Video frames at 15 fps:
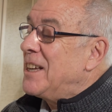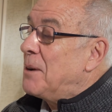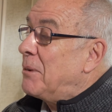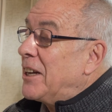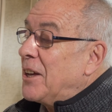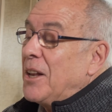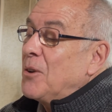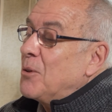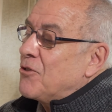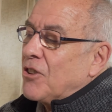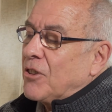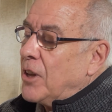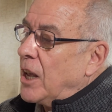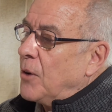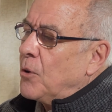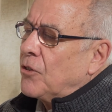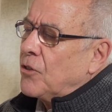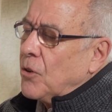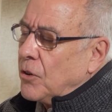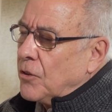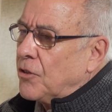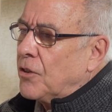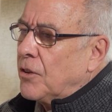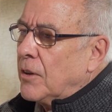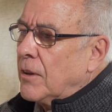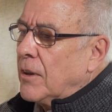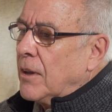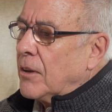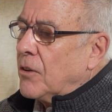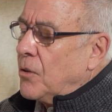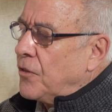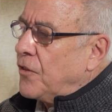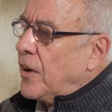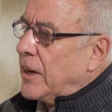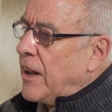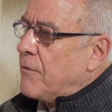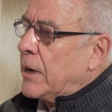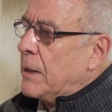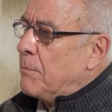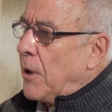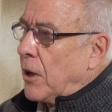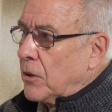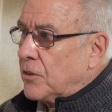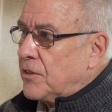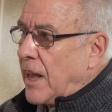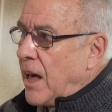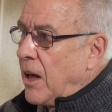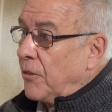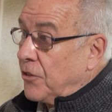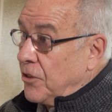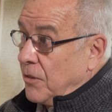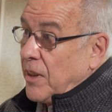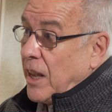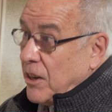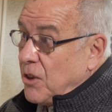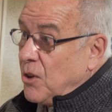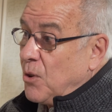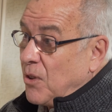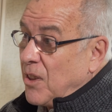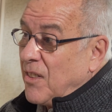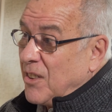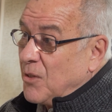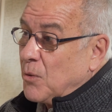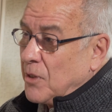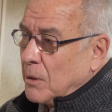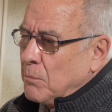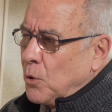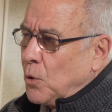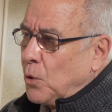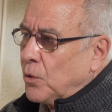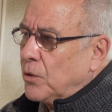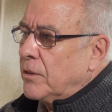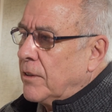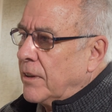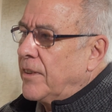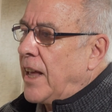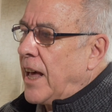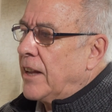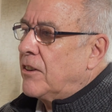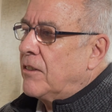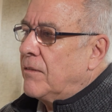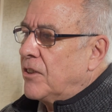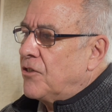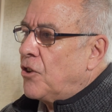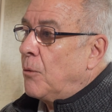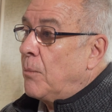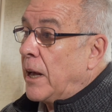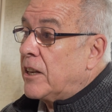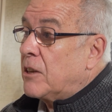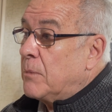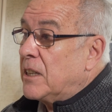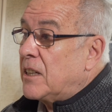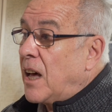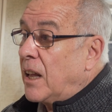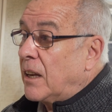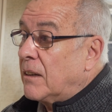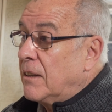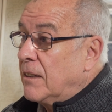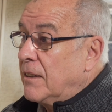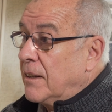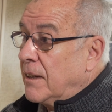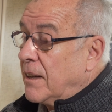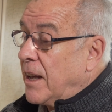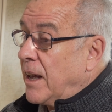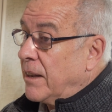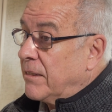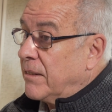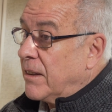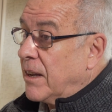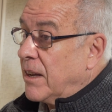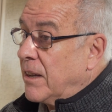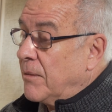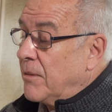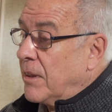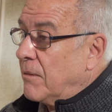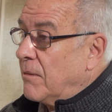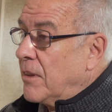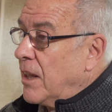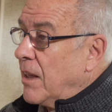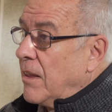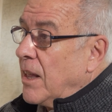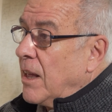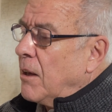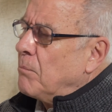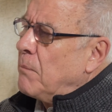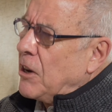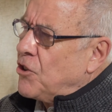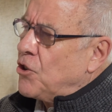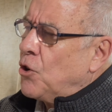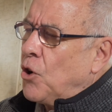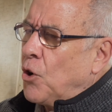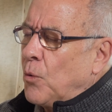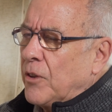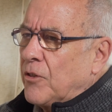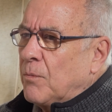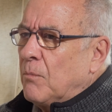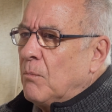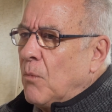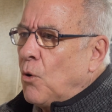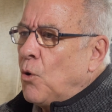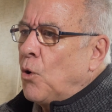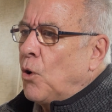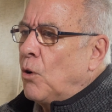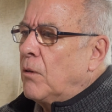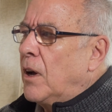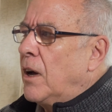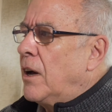But no, it was good fun. Everybody buckled down. They knew that this was important, and the job had to be done. Yeah. And Midge was more